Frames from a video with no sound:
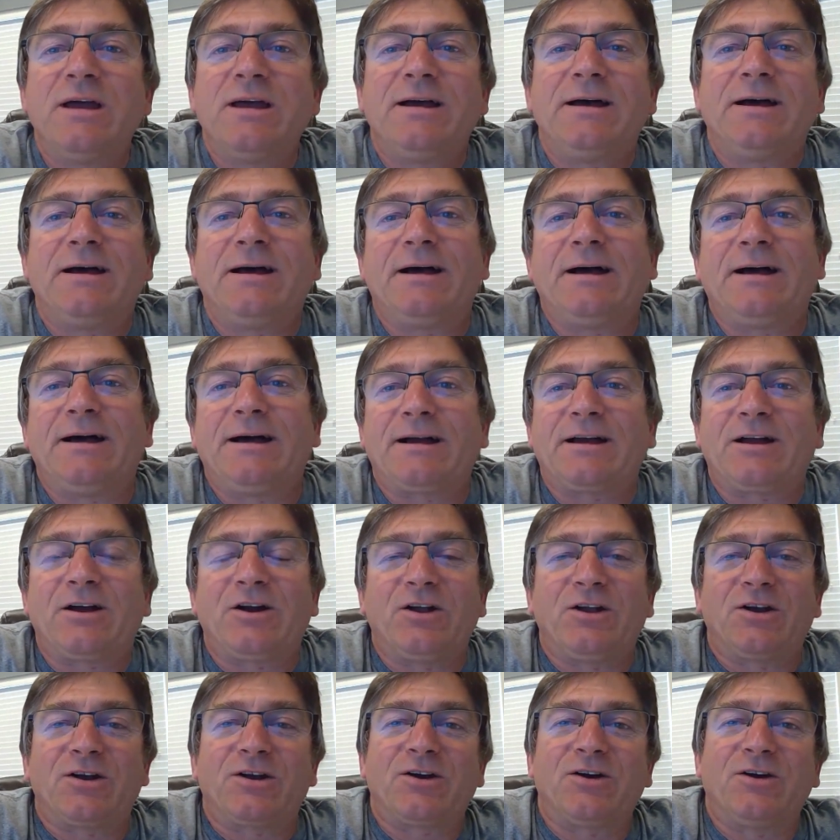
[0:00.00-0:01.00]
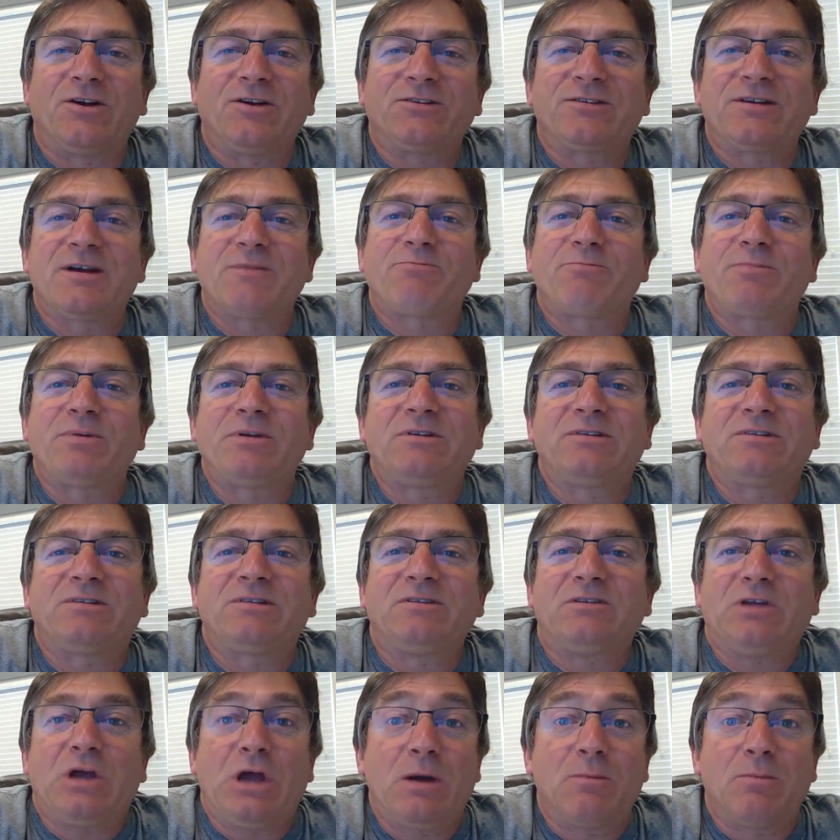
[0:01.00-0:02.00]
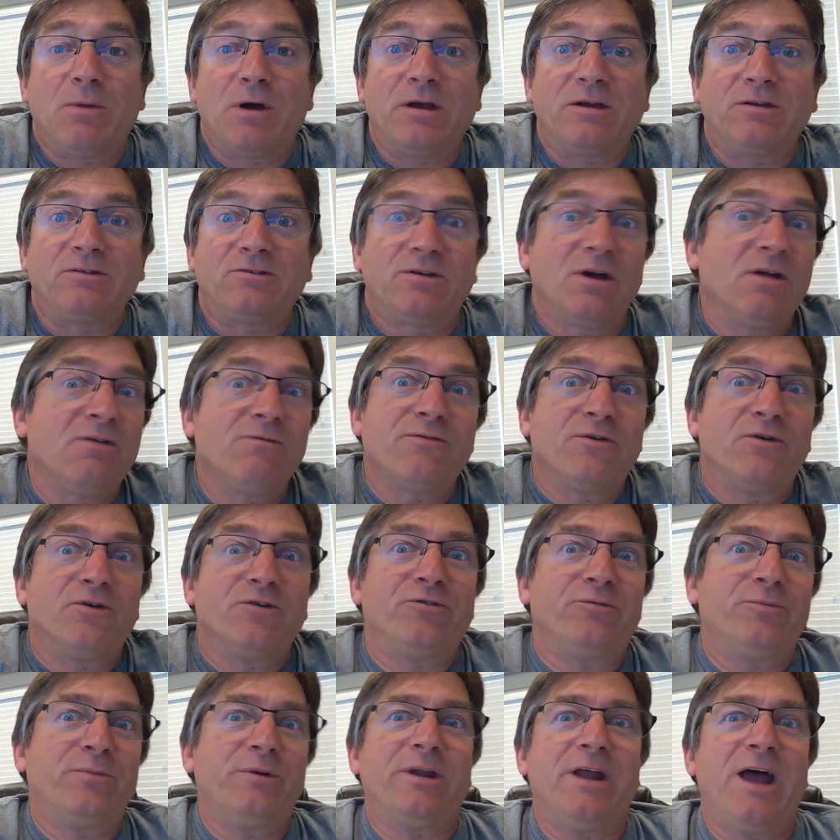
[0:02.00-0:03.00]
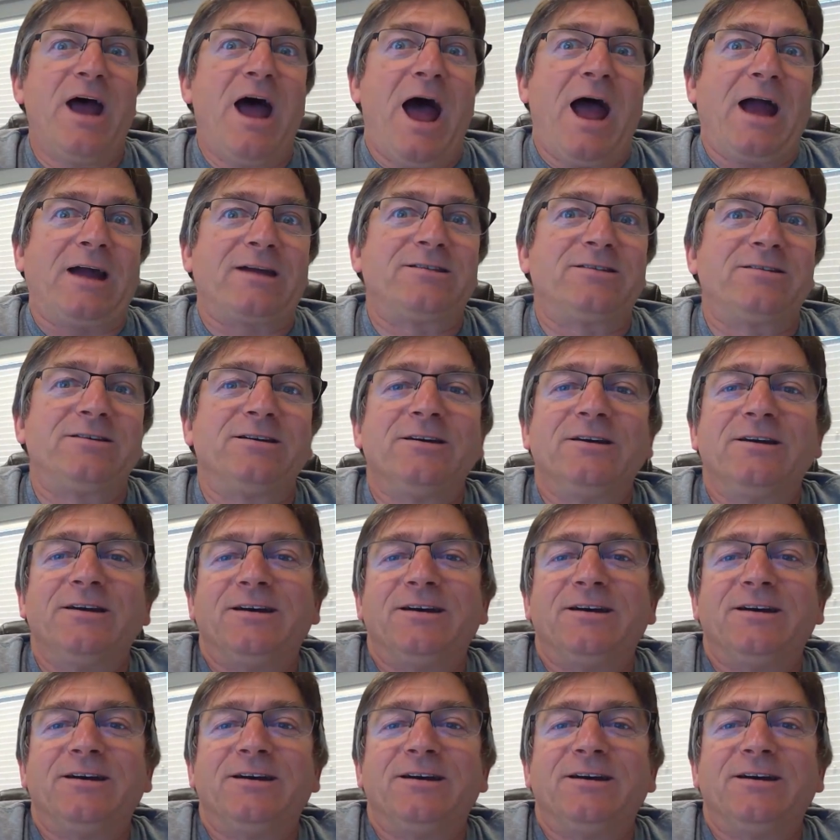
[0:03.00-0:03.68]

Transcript: Caller calls up and says, "Yeah, my cell phone's been hacked."